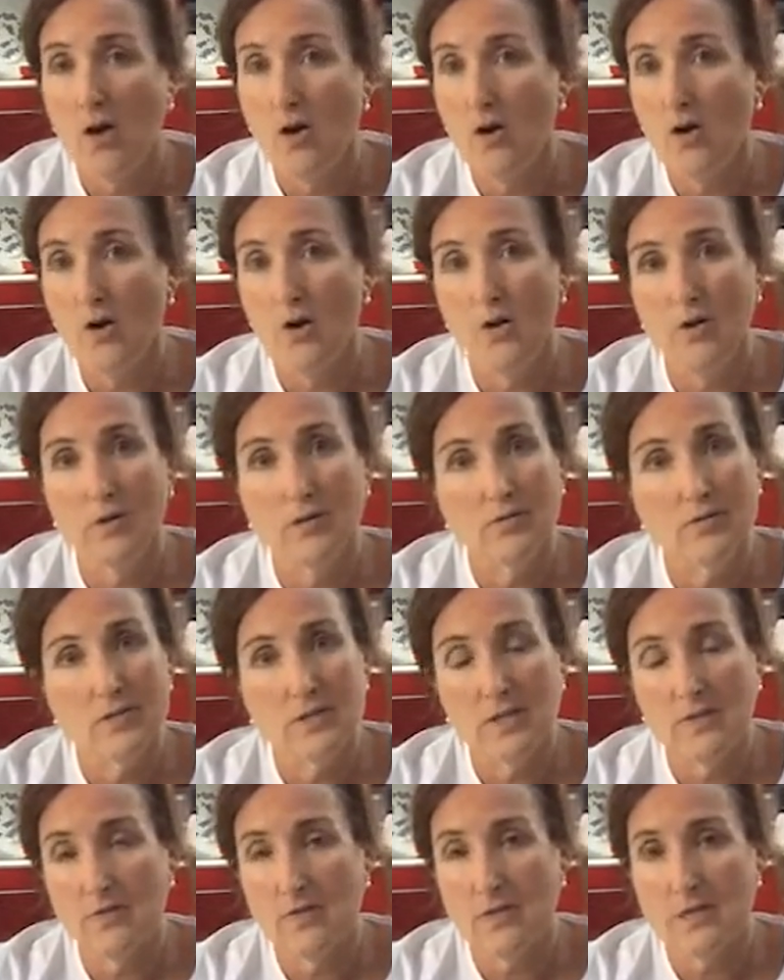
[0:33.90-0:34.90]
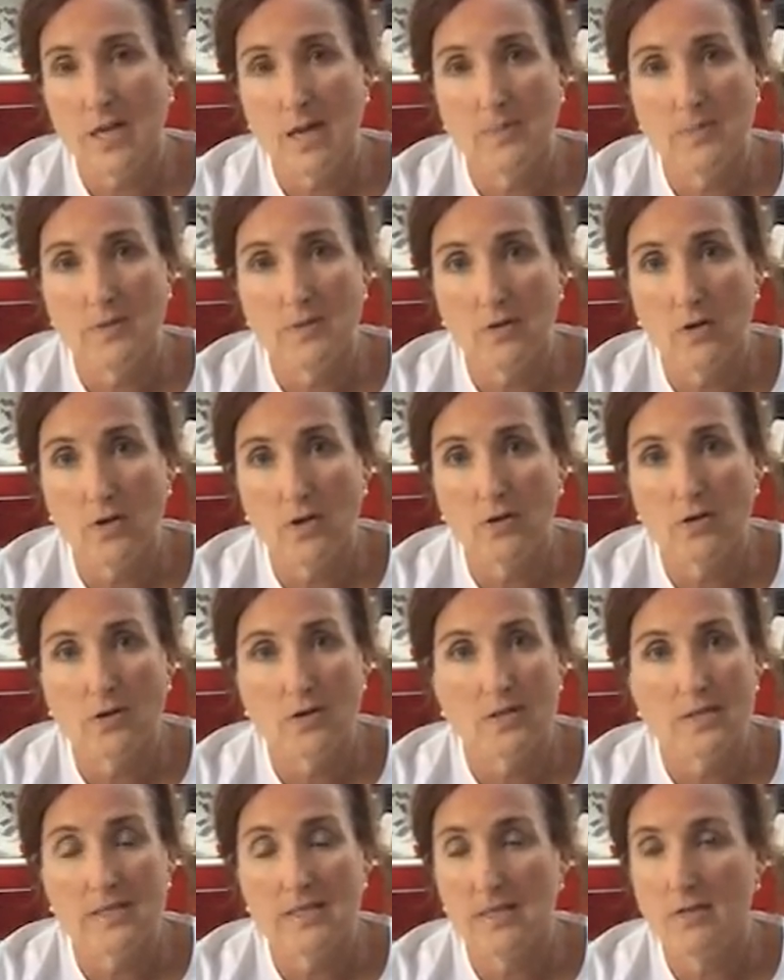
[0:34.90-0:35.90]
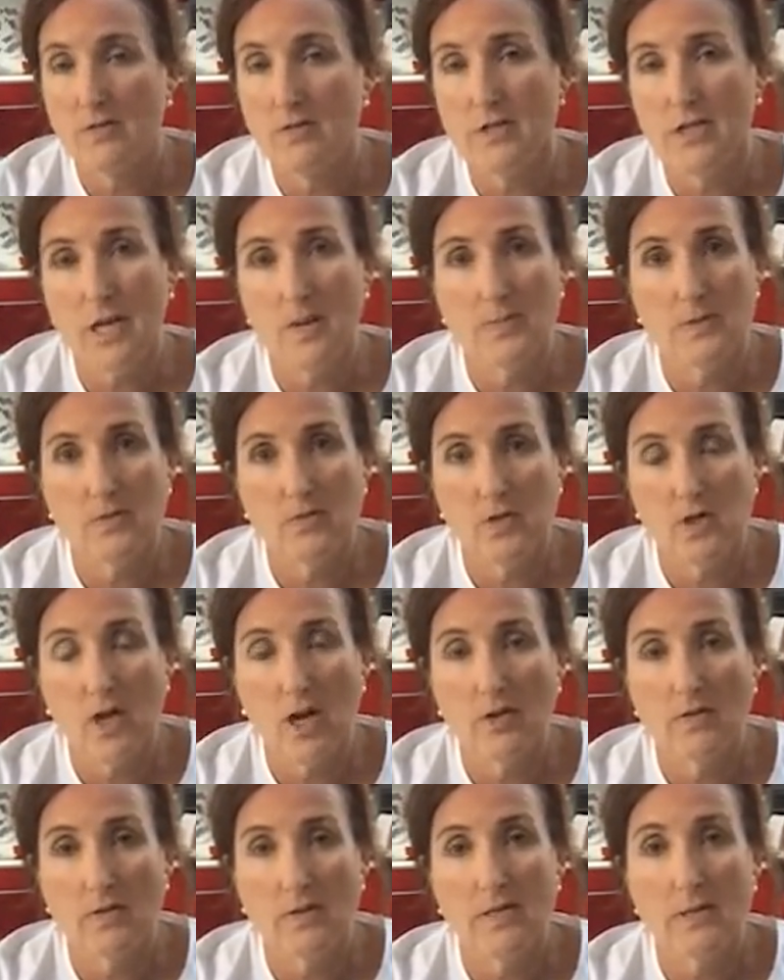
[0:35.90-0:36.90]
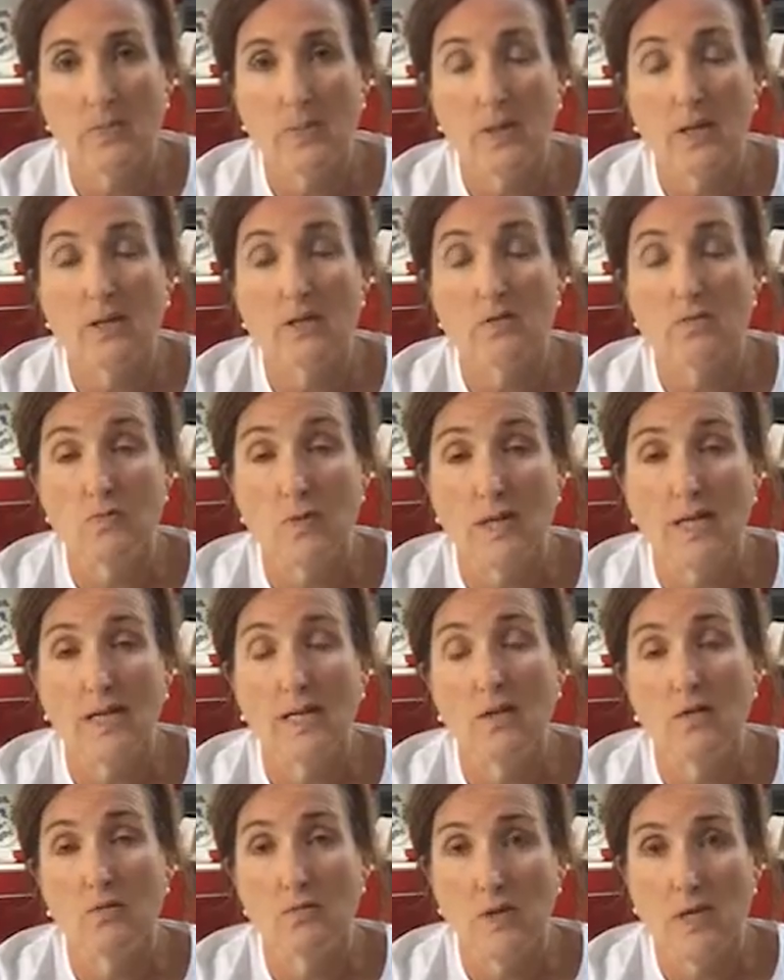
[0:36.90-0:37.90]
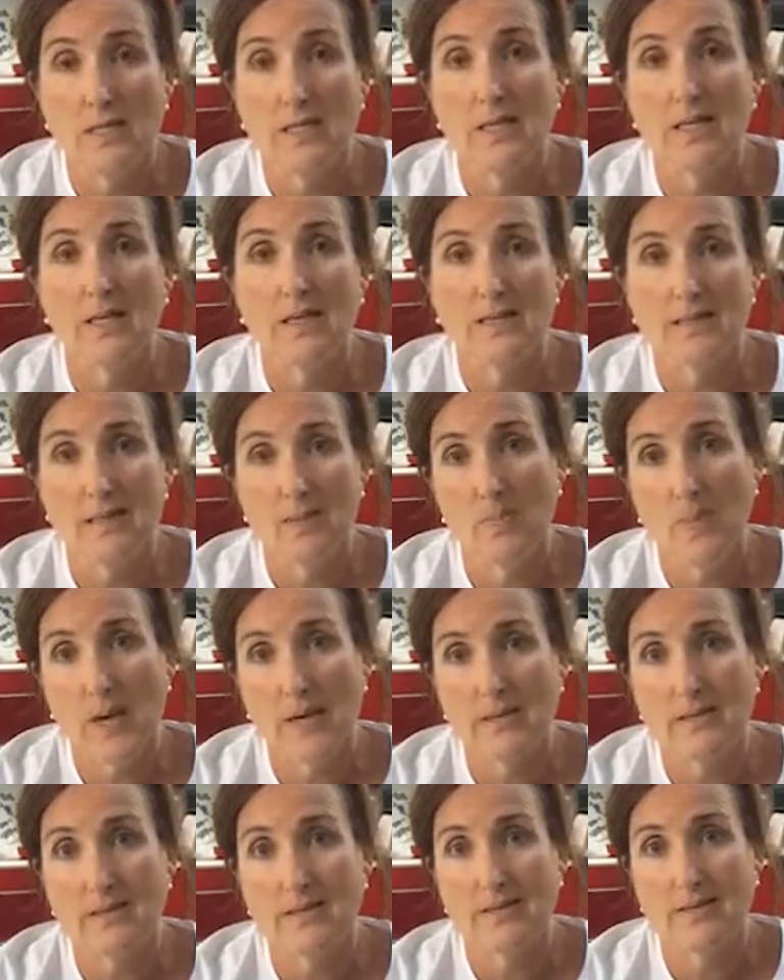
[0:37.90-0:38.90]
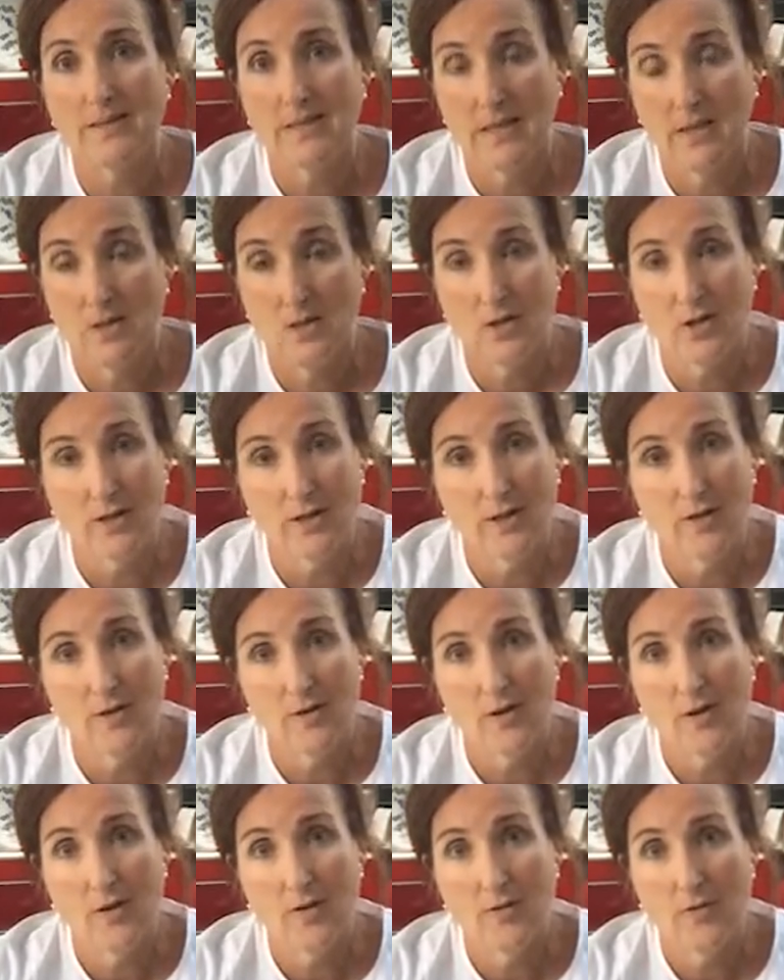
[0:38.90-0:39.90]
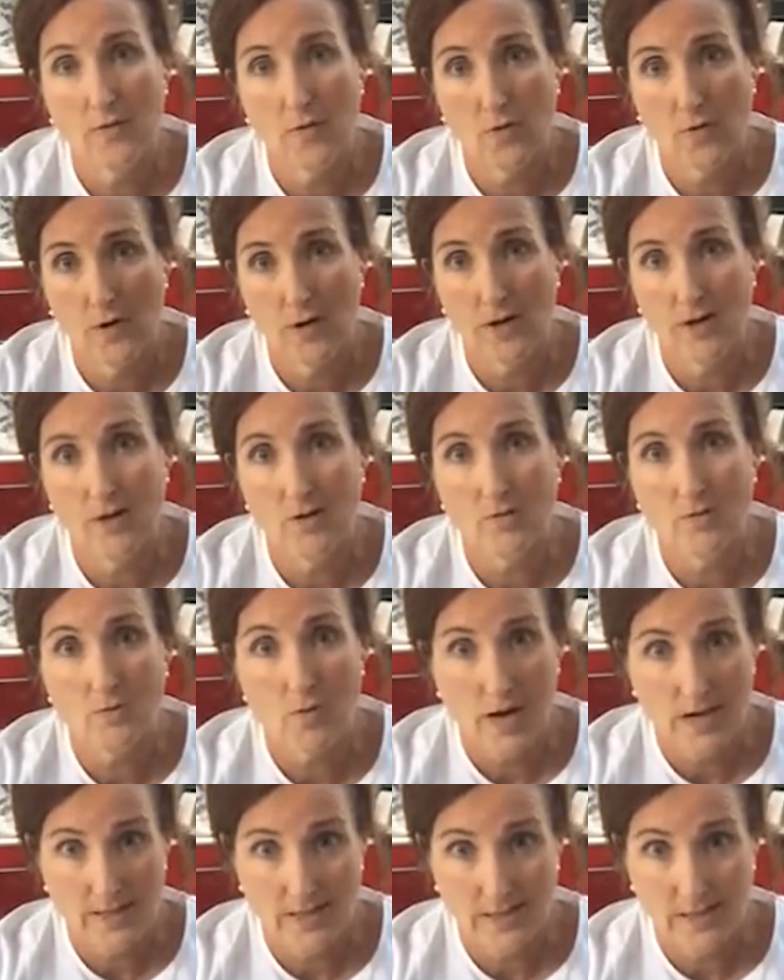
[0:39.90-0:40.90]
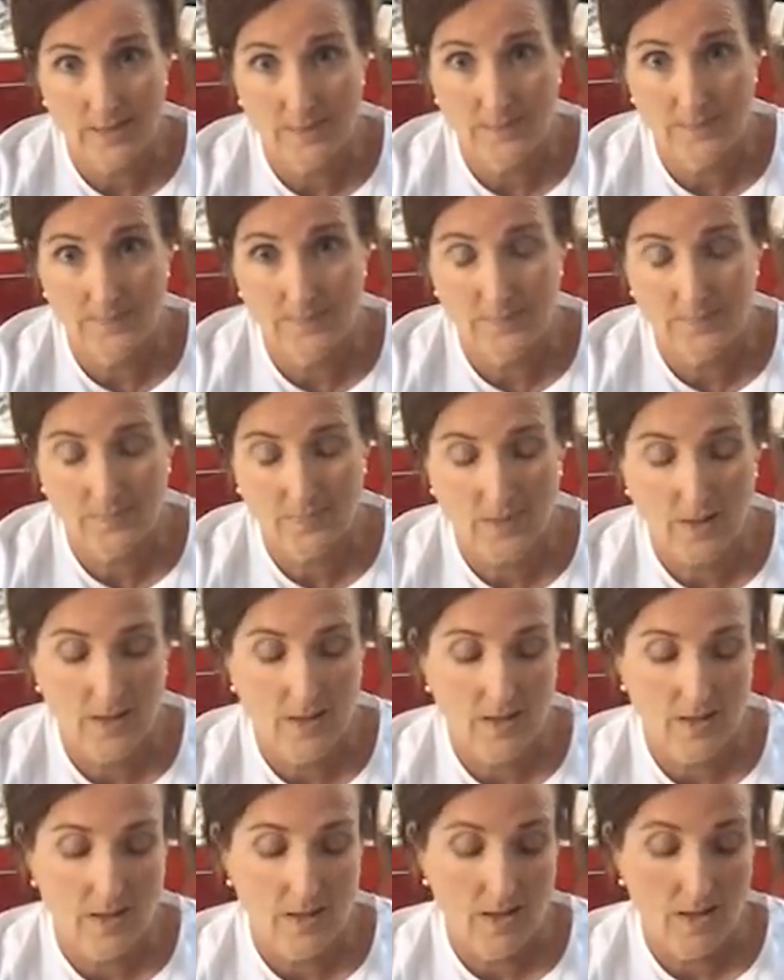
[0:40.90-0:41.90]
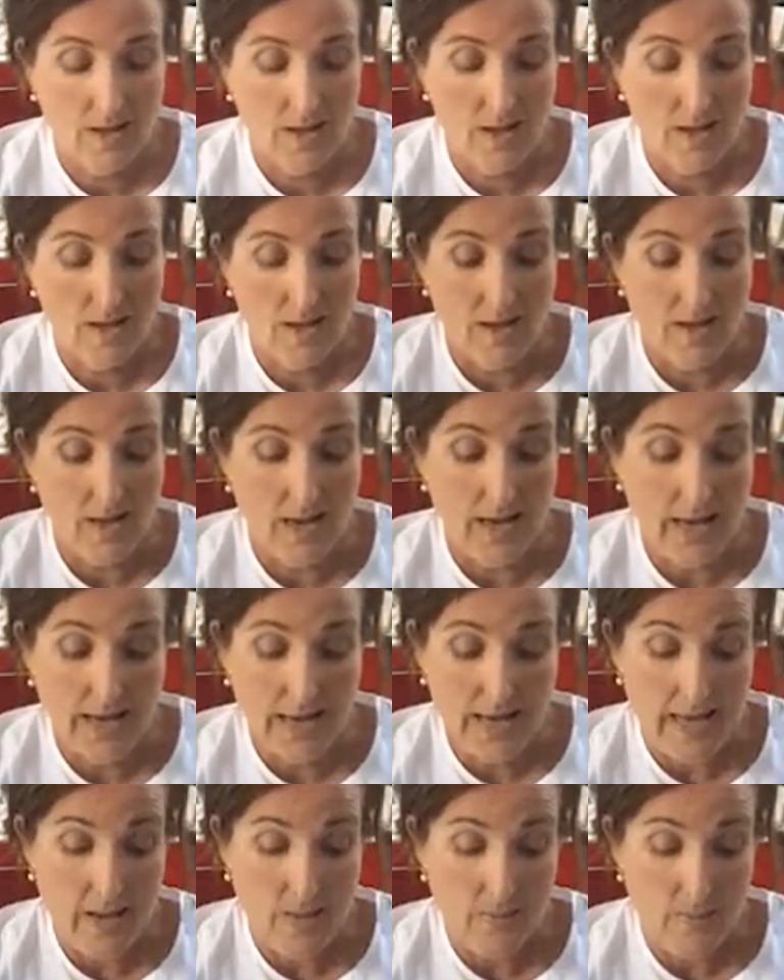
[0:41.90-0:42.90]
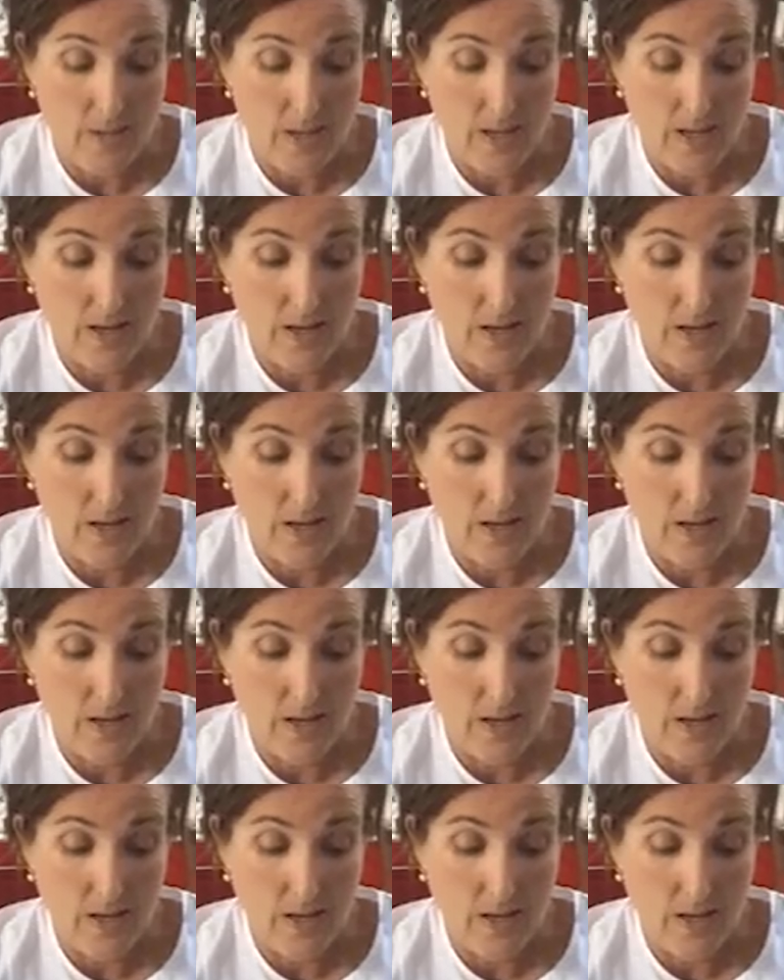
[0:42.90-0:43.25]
all different types of authors, different types of genres, because really reading is the best teacher for writing. Um,